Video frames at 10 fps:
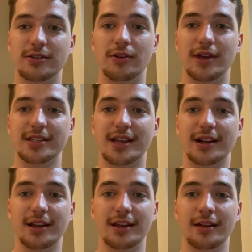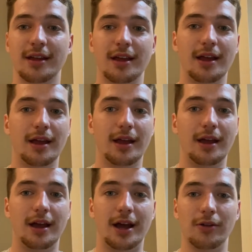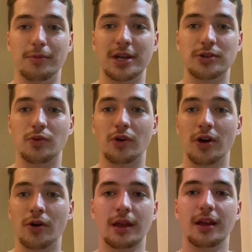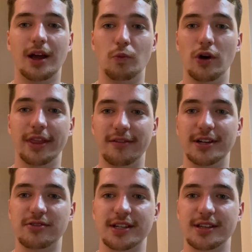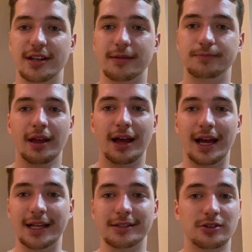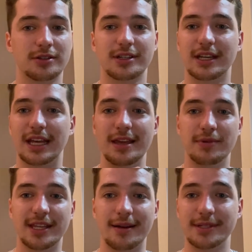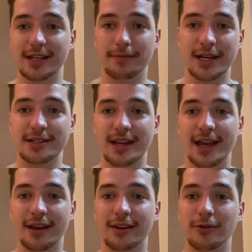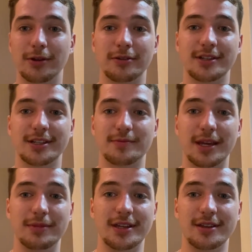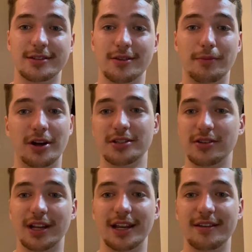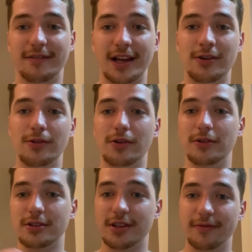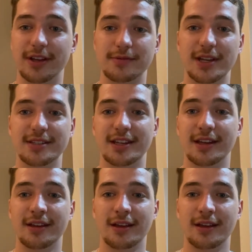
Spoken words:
you know exactly how the pitch will go and what they're interested in. And just keep adapting the pitch deck. You'll notice maybe some parts you can leave out, or something's missing,